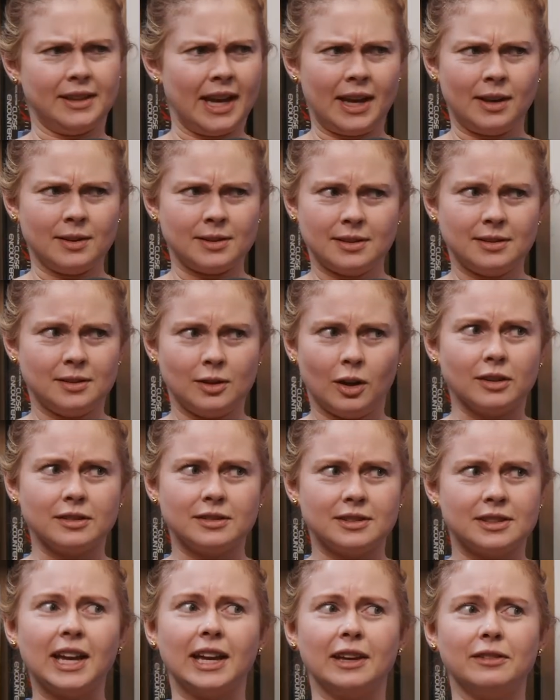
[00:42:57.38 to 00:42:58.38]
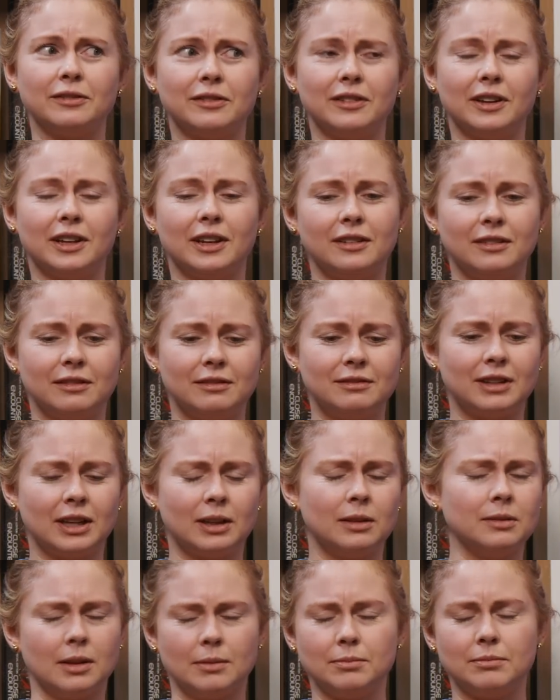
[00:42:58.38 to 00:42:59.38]
the house is not safe. And
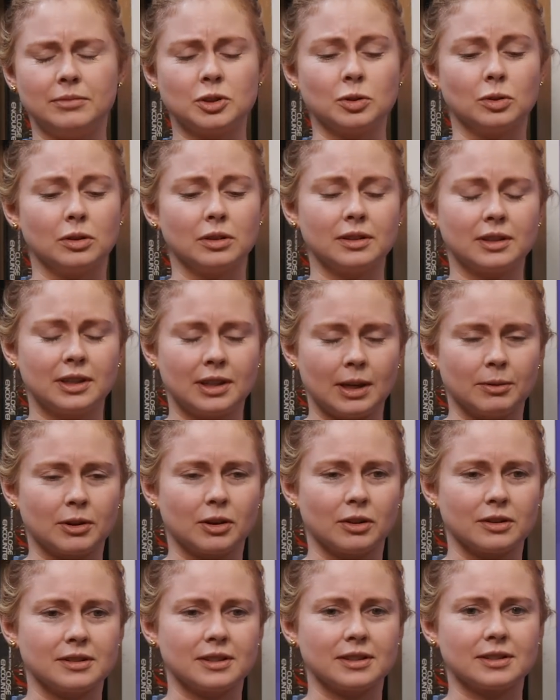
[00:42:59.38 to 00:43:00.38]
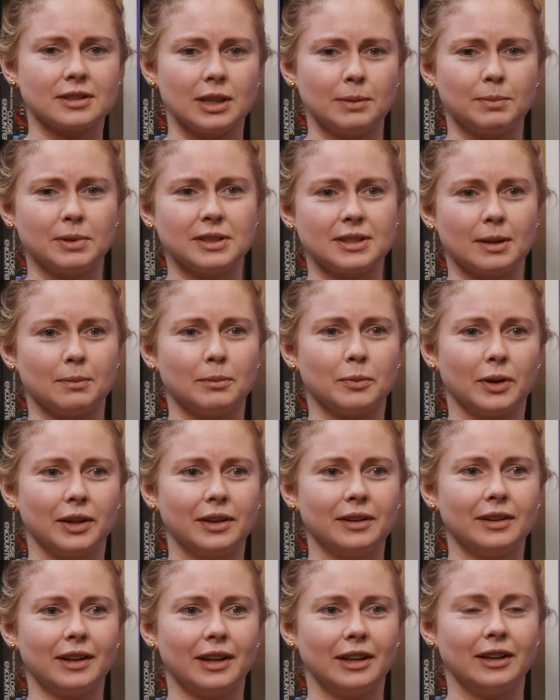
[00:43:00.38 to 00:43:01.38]
they'll, I'm sure, come across this clip at some
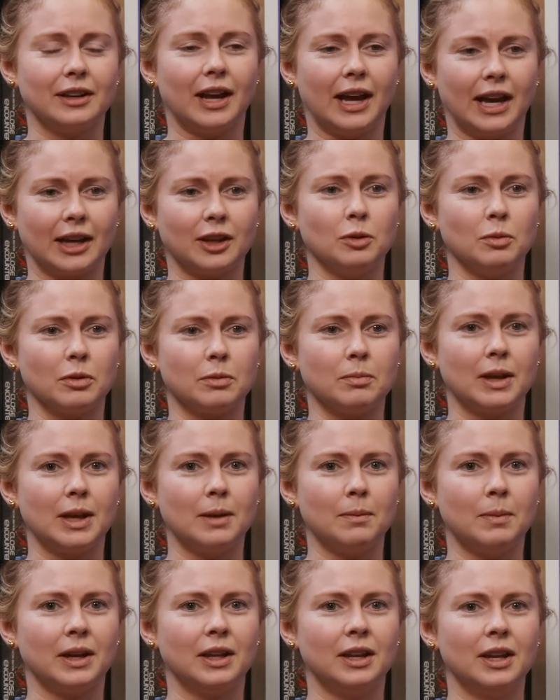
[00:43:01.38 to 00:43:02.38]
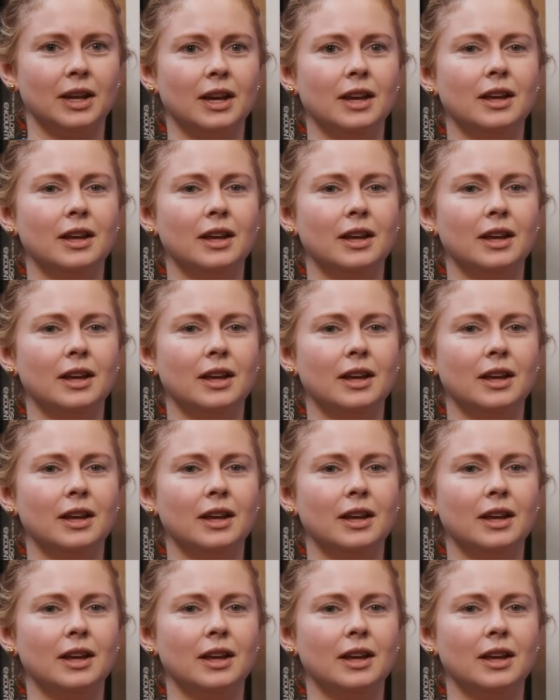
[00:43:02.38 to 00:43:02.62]
point and argue with me. But